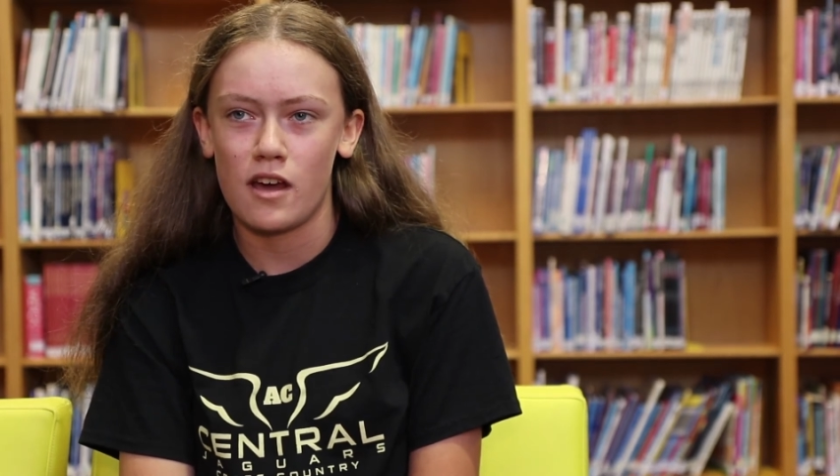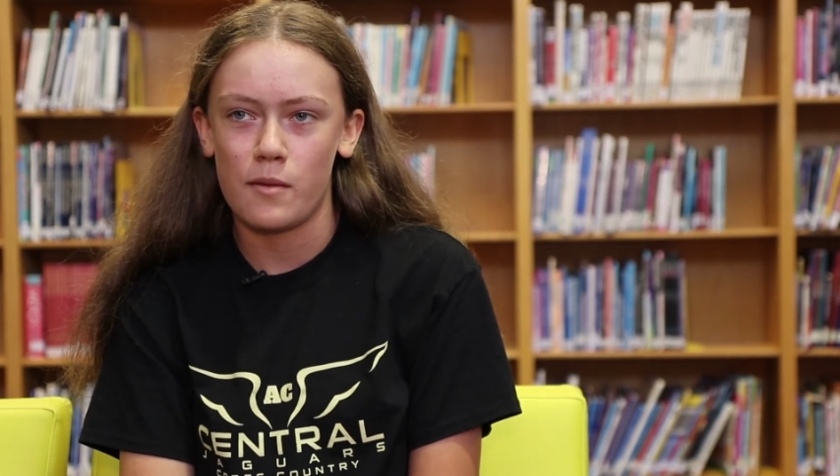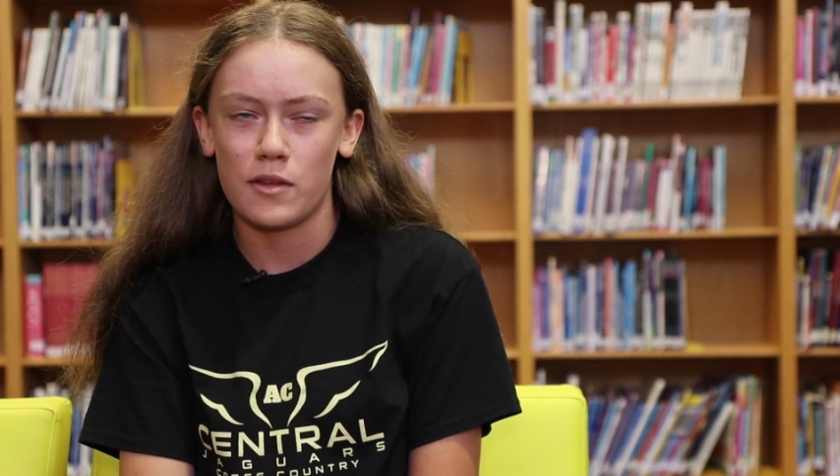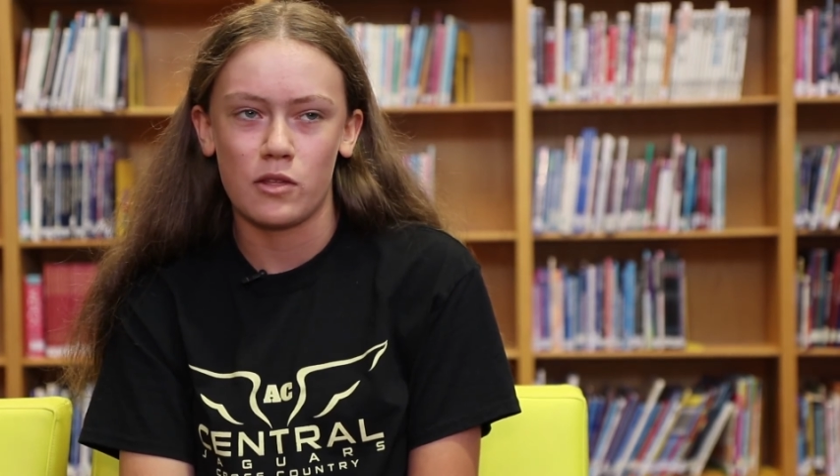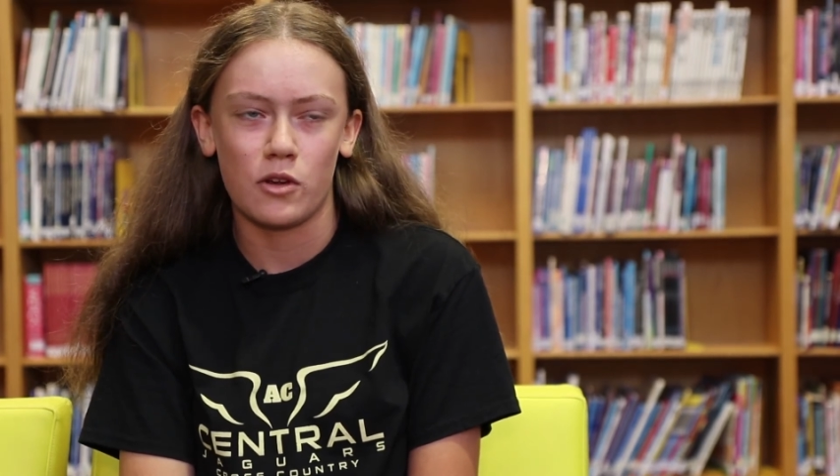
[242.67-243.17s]

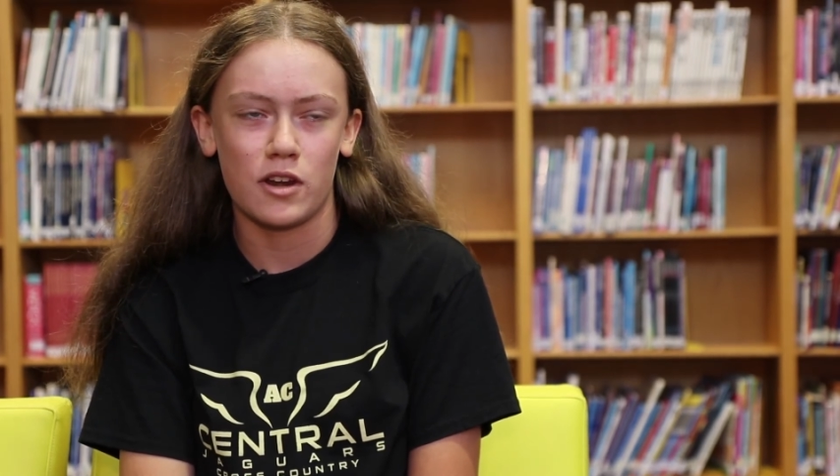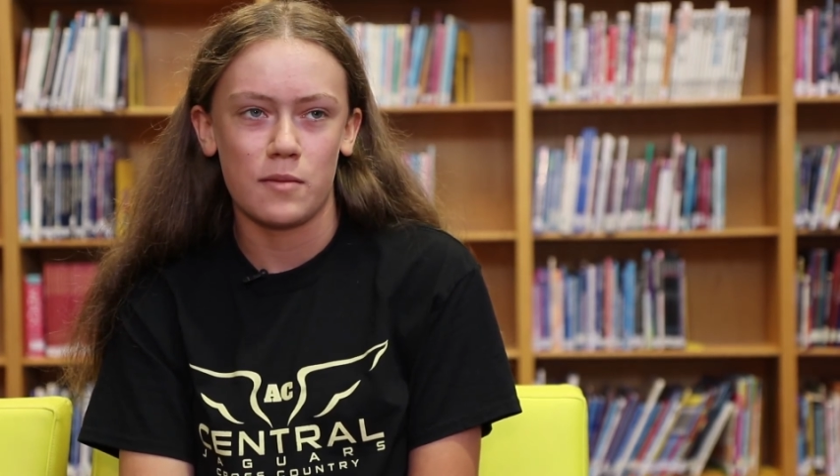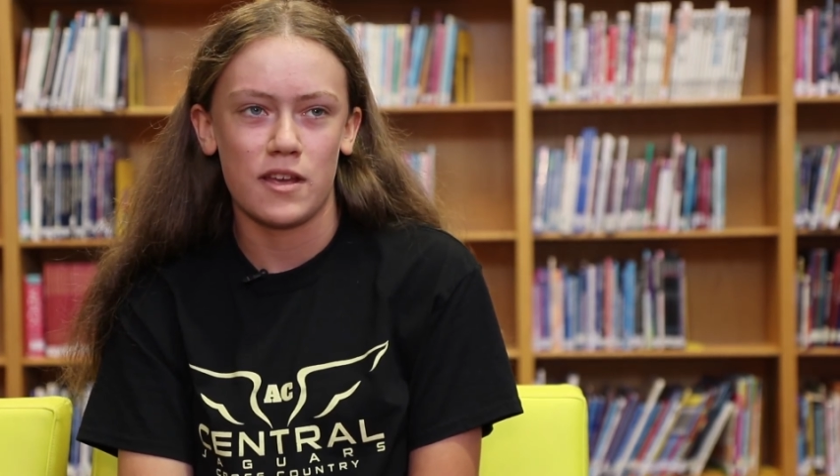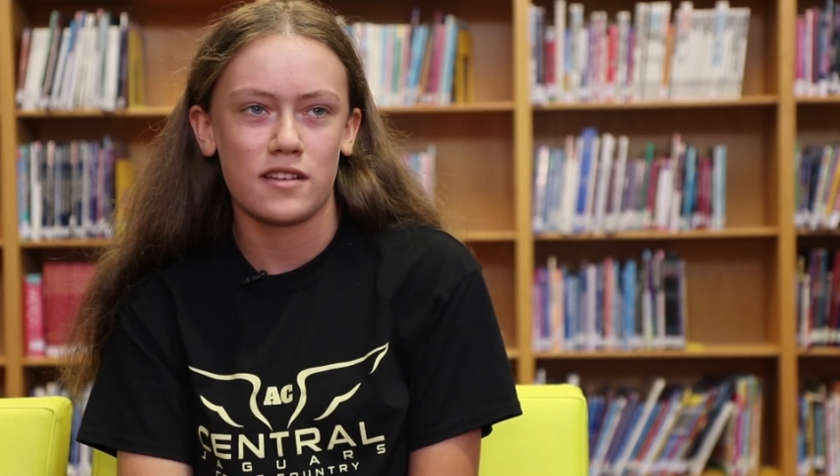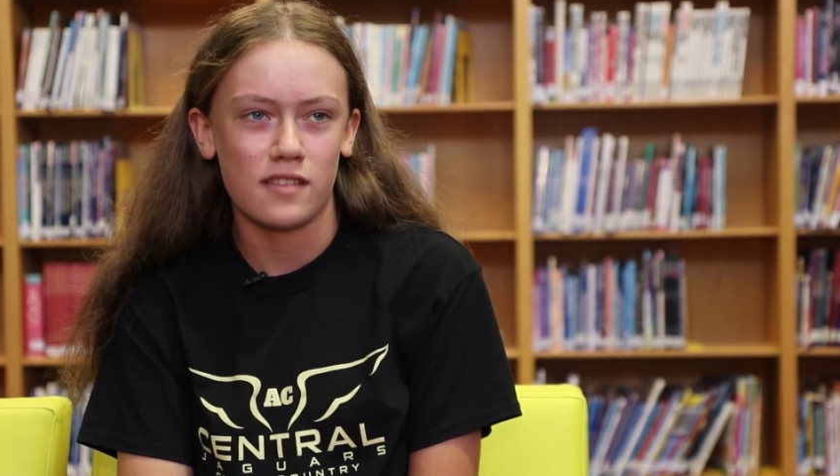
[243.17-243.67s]
come and learn
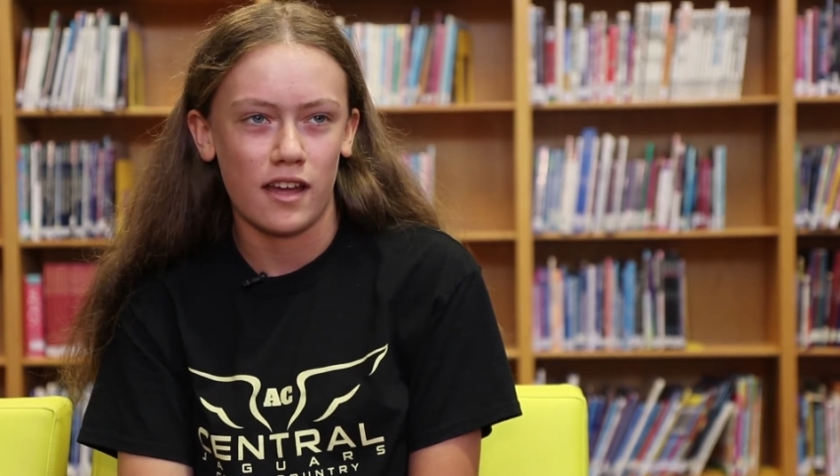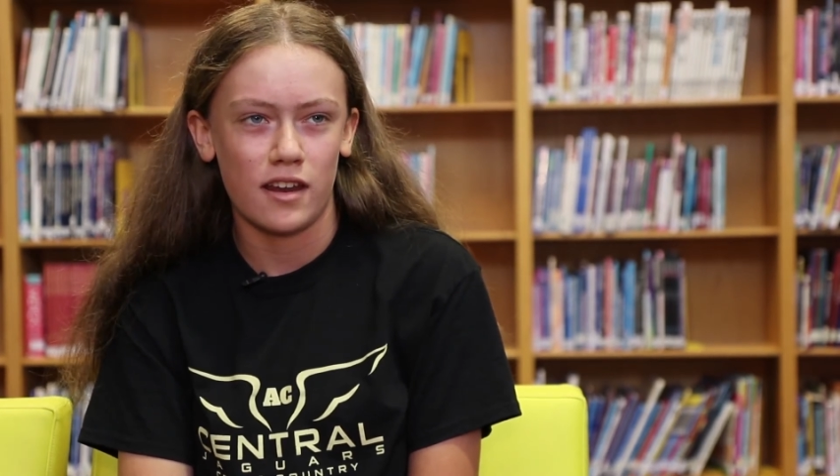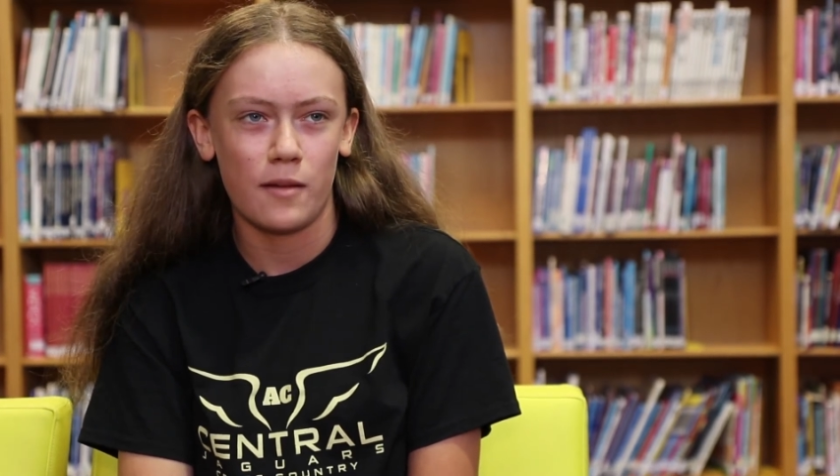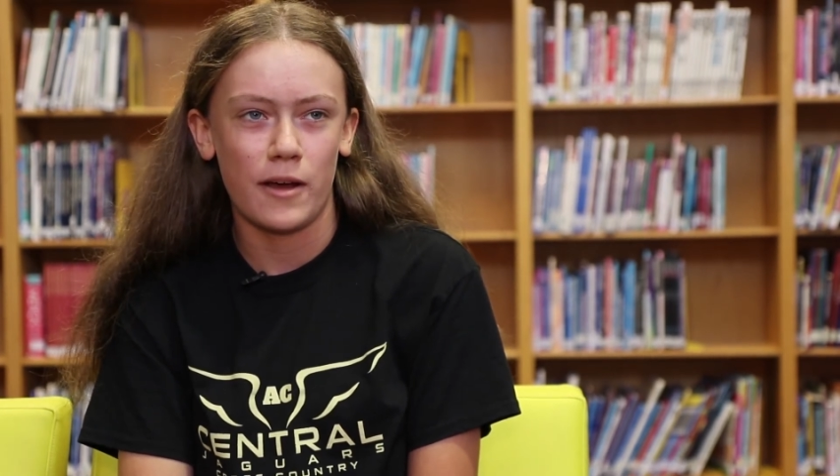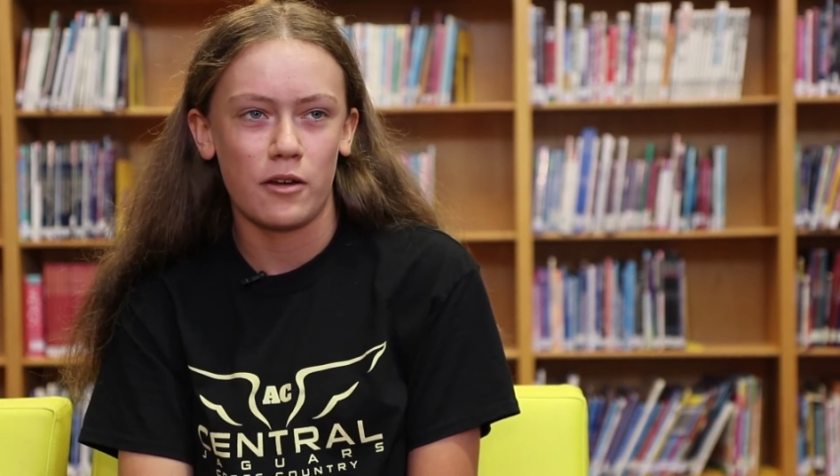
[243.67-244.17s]
and be
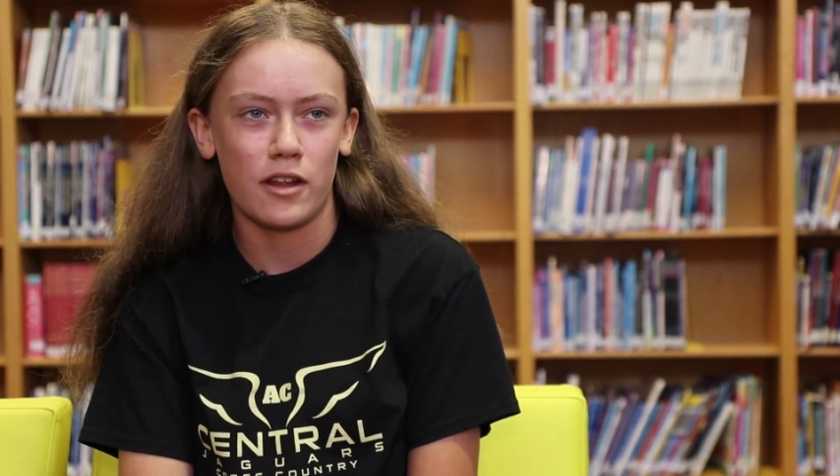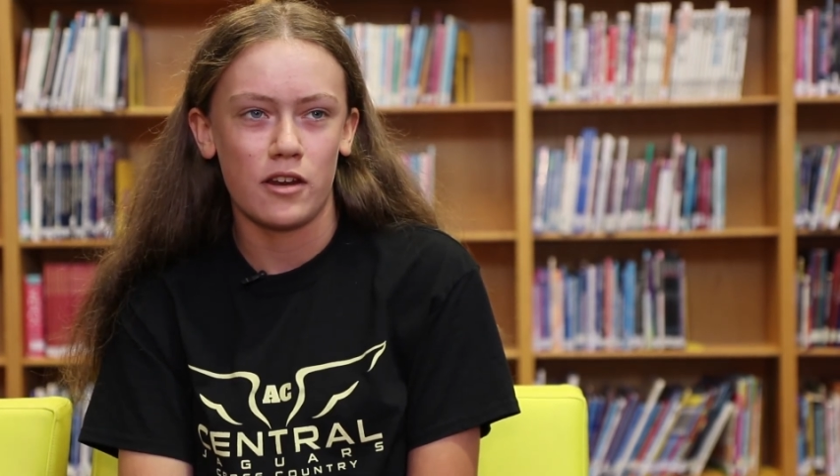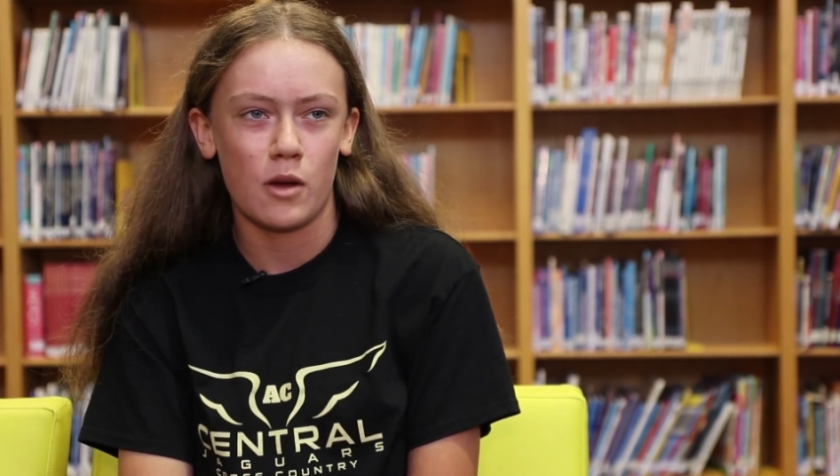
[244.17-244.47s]
excited about it,